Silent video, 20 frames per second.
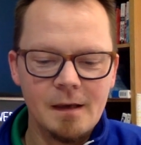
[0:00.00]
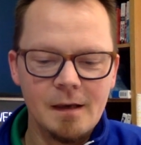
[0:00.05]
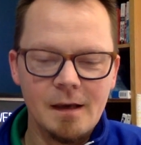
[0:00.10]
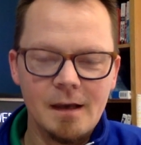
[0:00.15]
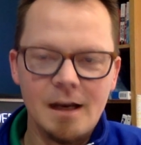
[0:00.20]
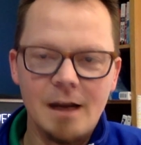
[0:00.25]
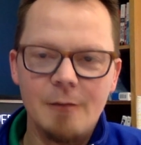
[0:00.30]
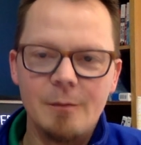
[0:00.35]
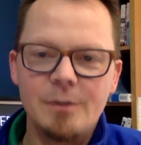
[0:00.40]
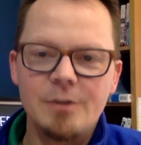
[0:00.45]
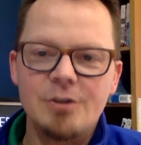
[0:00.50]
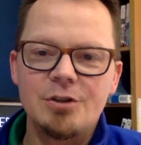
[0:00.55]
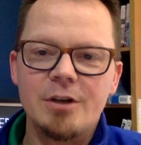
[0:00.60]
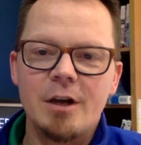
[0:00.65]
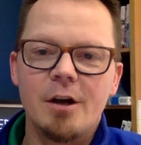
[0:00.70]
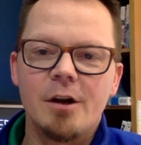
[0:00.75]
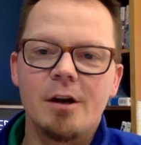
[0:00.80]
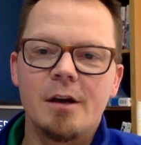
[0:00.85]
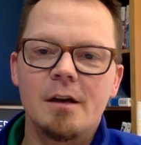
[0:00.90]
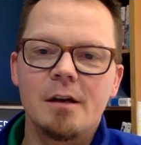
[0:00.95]
And I've been
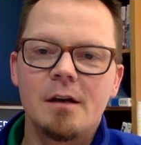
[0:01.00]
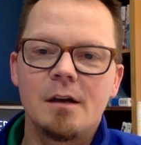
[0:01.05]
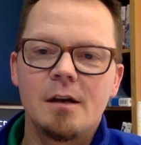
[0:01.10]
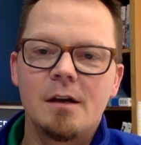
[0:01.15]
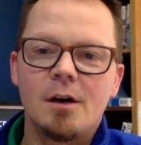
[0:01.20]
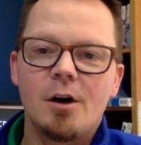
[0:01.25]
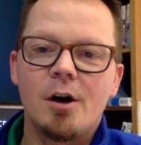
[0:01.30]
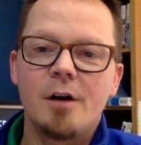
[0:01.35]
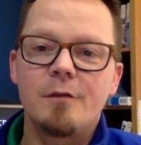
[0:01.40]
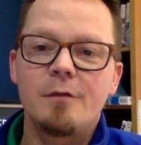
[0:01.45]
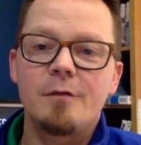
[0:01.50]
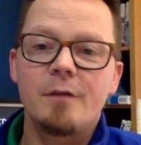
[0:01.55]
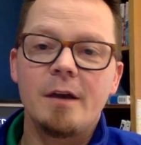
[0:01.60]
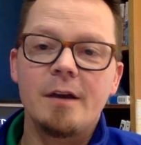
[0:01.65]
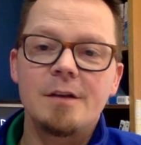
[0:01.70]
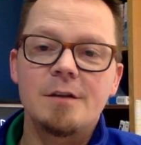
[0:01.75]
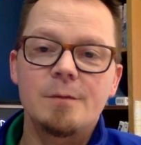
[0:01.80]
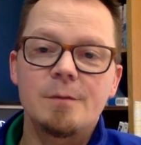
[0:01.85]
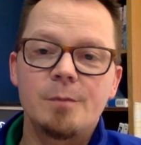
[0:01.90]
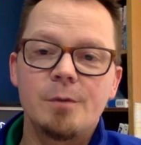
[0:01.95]
sharing on
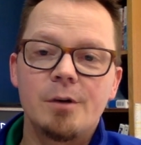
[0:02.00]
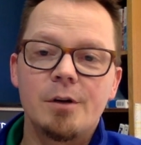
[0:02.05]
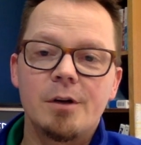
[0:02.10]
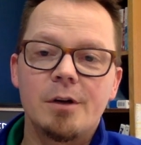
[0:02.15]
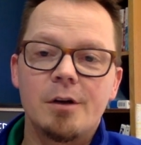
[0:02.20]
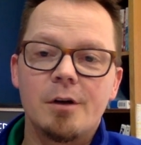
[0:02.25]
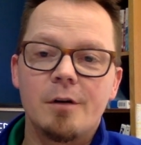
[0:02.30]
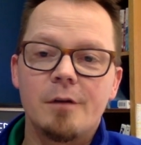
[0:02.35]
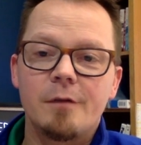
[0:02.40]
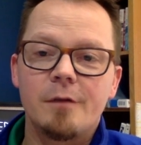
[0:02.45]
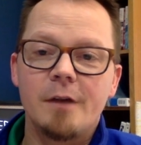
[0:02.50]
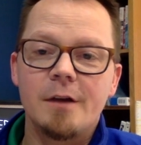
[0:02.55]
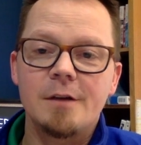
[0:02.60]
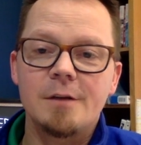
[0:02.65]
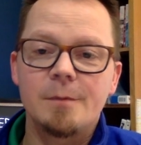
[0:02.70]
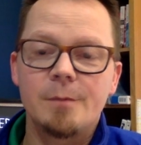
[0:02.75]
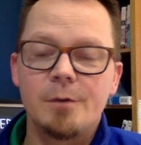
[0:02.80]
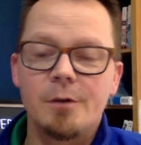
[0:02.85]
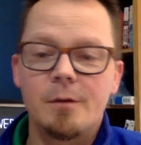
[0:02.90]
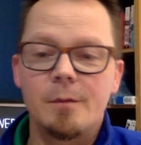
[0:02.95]
Facebook and our
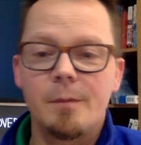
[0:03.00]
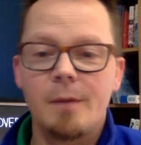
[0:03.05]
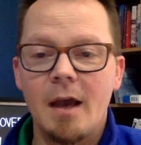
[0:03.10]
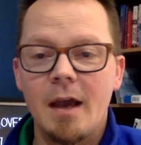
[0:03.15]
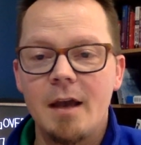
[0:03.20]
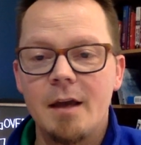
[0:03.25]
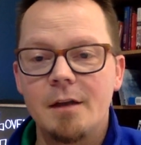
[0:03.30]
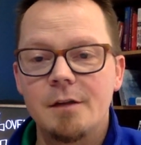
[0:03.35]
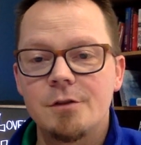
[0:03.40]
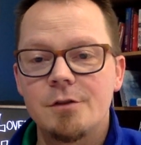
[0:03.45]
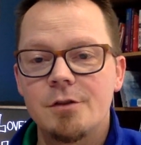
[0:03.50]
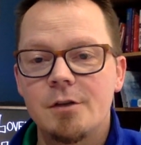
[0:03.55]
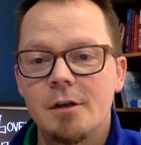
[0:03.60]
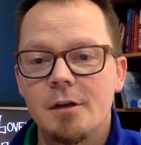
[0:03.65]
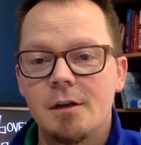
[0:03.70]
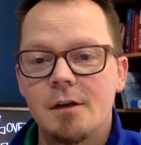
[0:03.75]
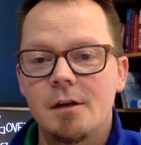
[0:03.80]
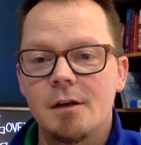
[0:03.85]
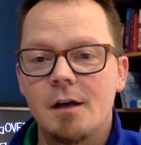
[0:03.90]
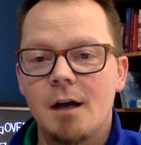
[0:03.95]
Facebook page.
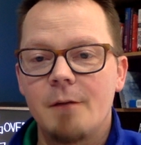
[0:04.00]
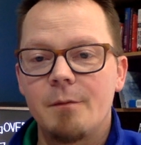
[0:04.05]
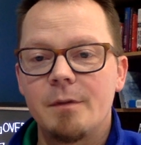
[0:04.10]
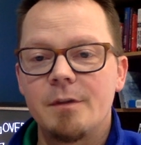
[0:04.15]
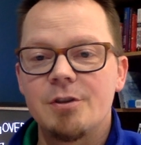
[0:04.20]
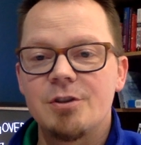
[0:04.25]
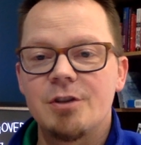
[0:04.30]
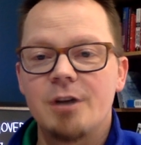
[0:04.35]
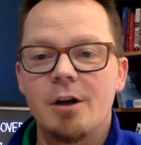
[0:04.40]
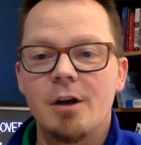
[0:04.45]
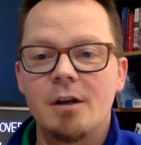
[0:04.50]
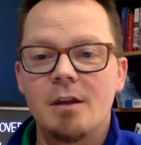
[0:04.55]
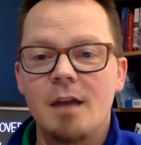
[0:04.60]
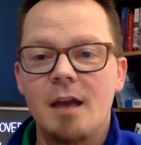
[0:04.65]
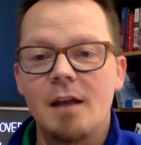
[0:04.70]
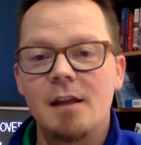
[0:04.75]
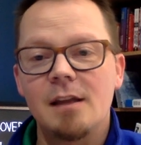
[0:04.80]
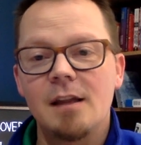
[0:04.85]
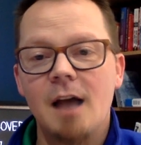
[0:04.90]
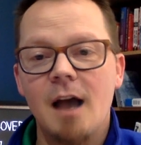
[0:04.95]
I've been sharing
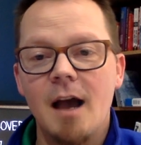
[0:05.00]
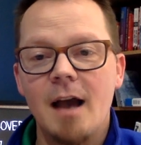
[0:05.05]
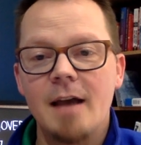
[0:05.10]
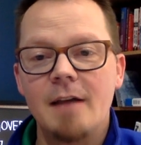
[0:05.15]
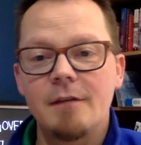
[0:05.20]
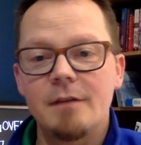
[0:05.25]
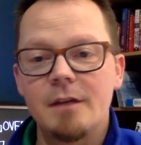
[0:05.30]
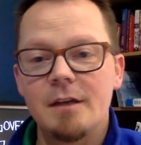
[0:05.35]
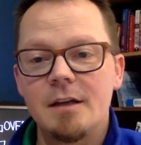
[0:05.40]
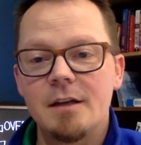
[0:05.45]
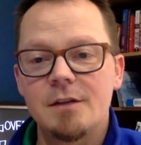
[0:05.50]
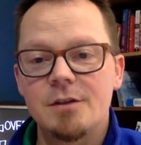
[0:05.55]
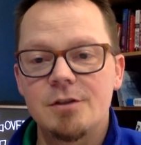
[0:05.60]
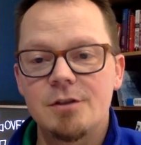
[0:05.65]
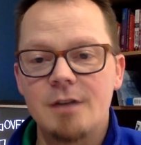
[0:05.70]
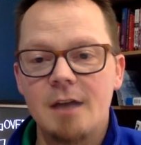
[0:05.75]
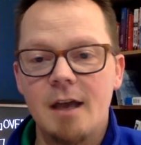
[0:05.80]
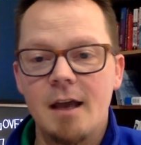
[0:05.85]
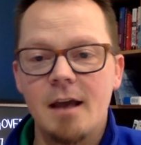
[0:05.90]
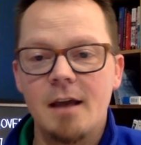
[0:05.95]
that live each
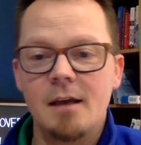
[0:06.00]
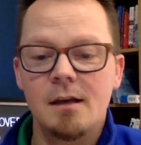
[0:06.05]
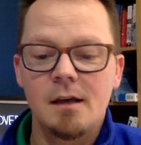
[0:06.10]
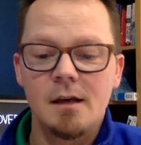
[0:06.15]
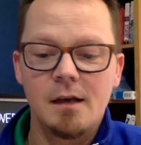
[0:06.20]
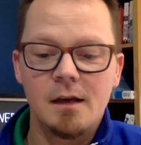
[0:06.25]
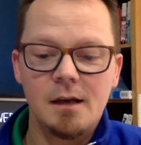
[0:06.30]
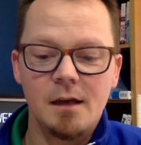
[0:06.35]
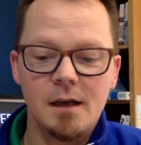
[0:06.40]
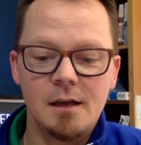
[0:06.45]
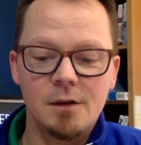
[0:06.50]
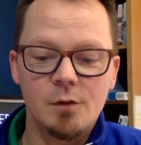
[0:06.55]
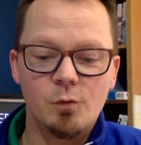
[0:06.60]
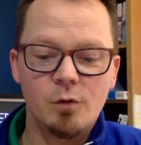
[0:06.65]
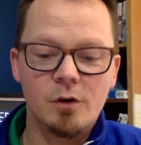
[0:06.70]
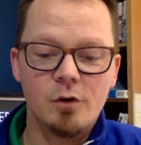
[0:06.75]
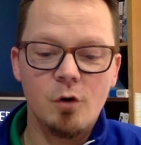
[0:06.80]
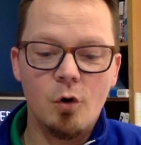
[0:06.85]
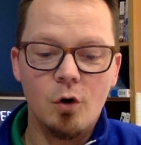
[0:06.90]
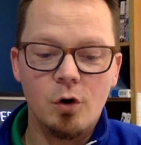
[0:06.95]
day, and the
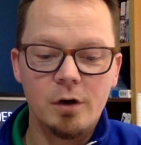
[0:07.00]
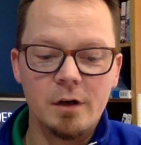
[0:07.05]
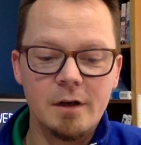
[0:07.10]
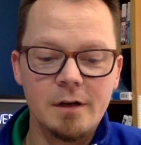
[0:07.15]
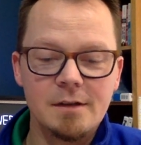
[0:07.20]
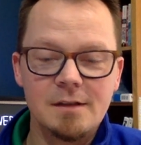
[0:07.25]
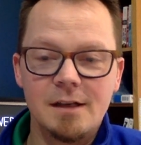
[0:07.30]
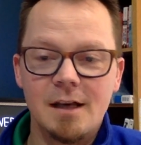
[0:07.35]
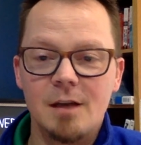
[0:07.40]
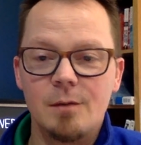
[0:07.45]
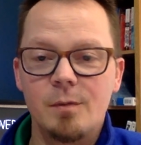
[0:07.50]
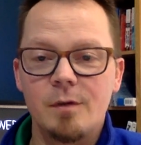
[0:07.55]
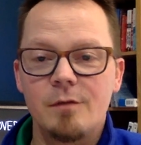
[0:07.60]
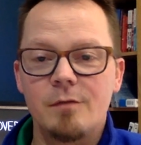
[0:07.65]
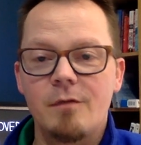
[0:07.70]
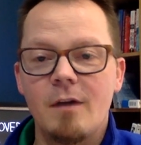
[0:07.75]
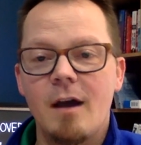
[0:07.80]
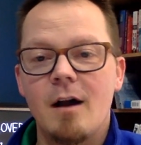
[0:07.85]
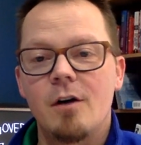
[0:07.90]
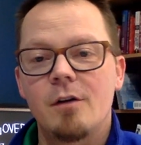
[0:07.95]
recordings can be
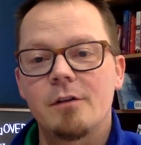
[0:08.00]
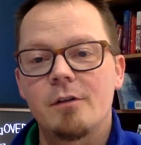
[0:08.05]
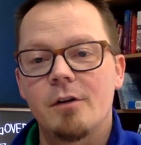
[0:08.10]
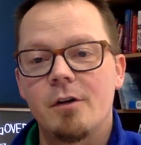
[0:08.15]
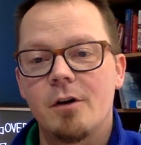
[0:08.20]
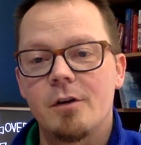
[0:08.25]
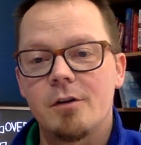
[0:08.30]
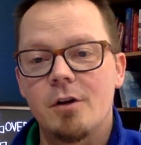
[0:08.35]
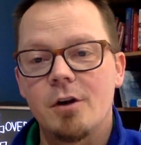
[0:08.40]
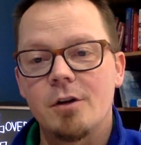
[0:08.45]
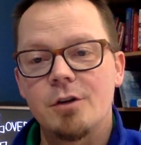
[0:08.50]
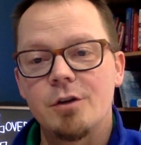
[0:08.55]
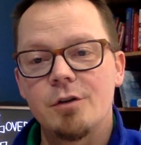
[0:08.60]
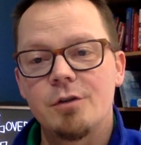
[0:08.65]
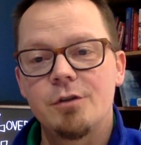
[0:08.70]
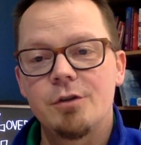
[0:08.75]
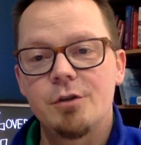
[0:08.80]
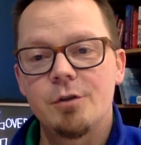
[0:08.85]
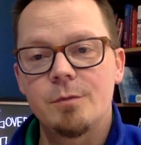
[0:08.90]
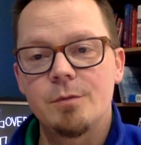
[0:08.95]
found on our
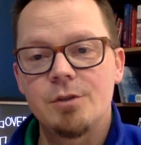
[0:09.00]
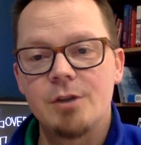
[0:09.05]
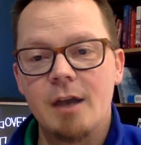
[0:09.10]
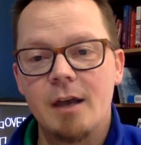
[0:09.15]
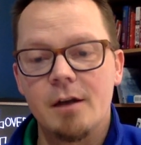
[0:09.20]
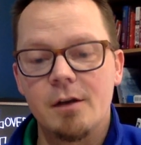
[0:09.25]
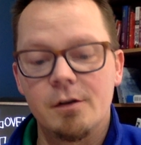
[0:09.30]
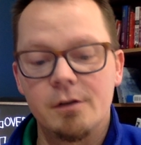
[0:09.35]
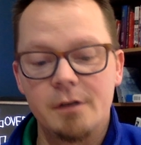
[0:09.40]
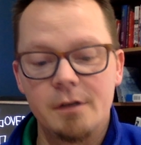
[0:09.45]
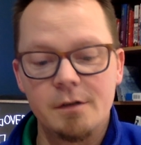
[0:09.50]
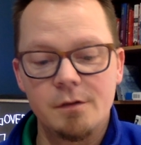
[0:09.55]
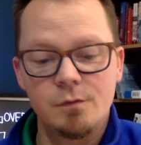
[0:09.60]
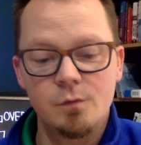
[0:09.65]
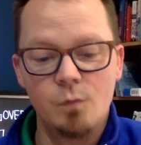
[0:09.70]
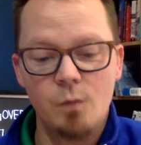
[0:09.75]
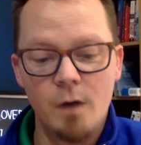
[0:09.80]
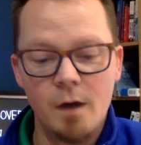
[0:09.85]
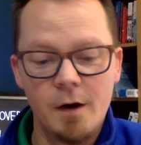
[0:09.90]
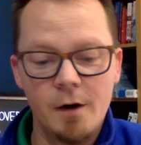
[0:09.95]
YouTube channel as
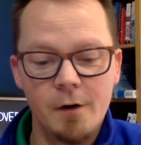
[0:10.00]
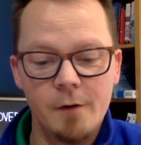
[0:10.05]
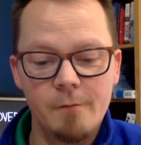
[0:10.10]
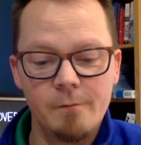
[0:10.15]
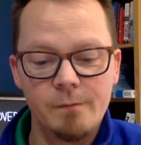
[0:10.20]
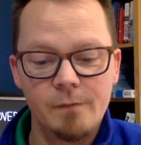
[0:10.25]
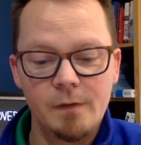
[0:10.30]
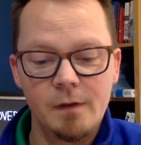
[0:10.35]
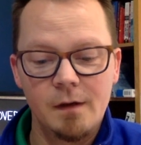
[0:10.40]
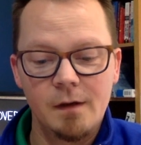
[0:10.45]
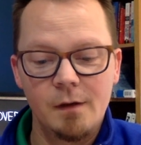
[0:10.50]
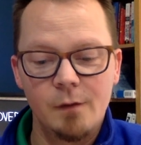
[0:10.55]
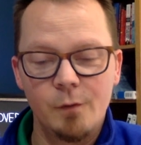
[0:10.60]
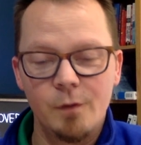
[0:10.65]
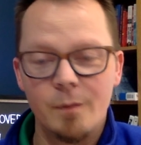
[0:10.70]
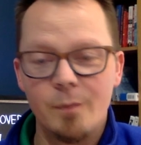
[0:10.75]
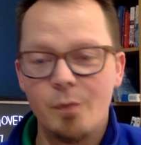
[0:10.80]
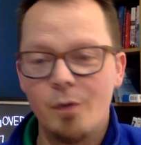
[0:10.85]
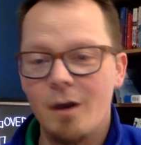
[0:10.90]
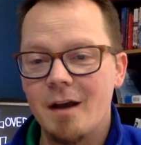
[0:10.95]
well.
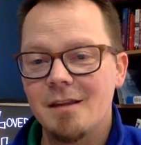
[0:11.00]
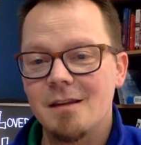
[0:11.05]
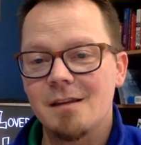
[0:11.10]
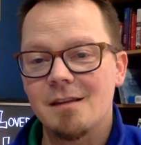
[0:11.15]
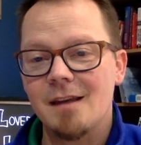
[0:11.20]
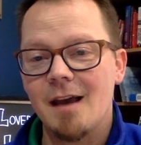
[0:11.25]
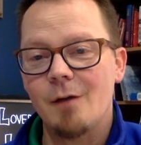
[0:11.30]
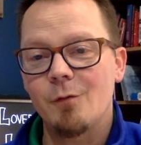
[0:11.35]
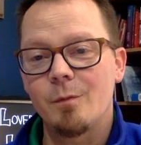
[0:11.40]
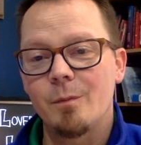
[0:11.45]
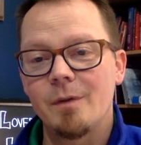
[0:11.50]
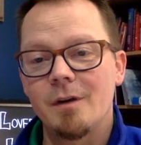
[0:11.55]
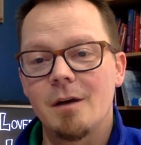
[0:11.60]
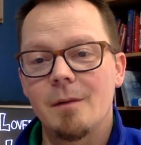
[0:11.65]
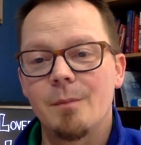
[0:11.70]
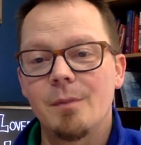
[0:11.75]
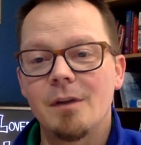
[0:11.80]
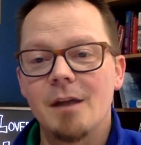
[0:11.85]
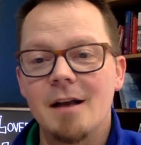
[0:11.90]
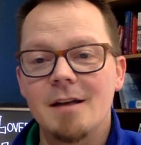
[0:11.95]
We pray that that will be a
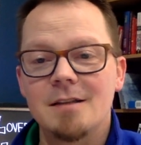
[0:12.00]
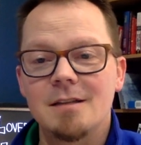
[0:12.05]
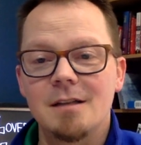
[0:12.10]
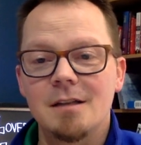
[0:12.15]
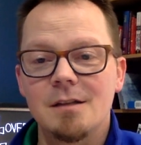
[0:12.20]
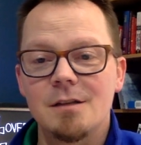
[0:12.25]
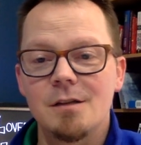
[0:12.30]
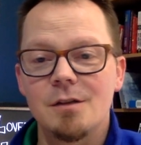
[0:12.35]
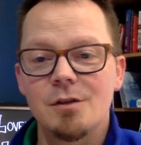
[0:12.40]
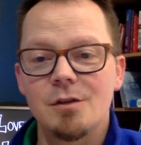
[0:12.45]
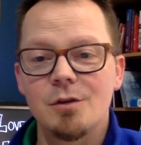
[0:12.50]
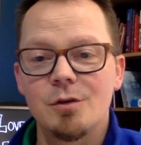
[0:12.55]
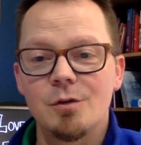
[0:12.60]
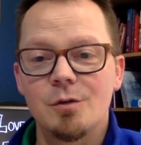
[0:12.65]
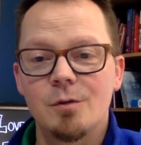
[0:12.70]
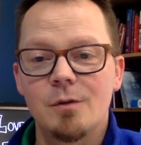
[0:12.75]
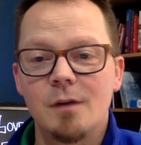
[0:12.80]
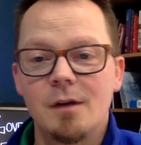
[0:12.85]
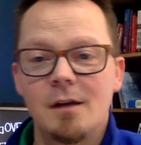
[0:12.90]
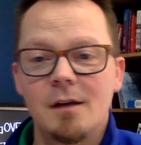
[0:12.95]
blessing to
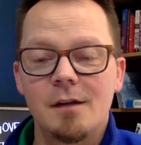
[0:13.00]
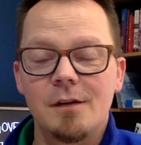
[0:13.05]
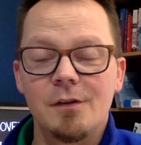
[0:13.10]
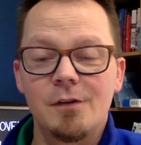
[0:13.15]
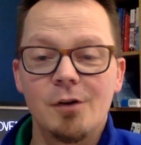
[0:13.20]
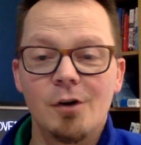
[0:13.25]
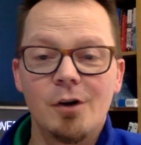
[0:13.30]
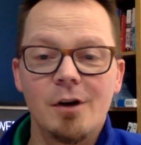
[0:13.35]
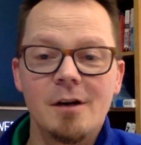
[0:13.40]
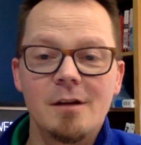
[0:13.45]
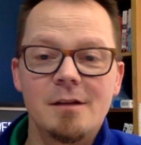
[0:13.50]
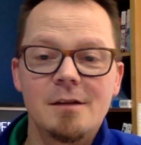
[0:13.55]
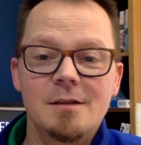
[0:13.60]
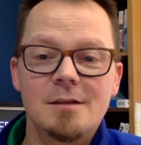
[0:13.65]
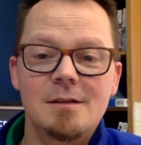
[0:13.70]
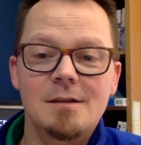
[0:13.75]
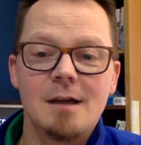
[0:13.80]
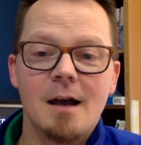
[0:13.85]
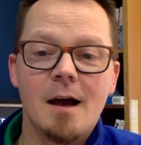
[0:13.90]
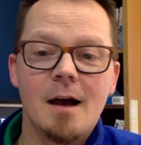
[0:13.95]
you during
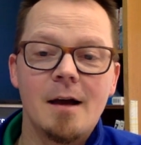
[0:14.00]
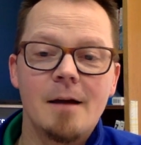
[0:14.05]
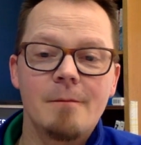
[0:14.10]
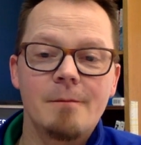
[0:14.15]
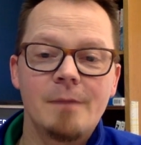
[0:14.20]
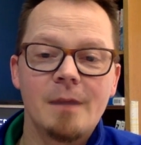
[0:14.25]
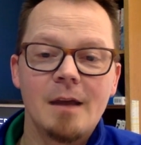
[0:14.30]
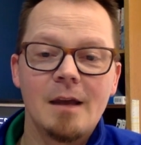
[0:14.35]
this time.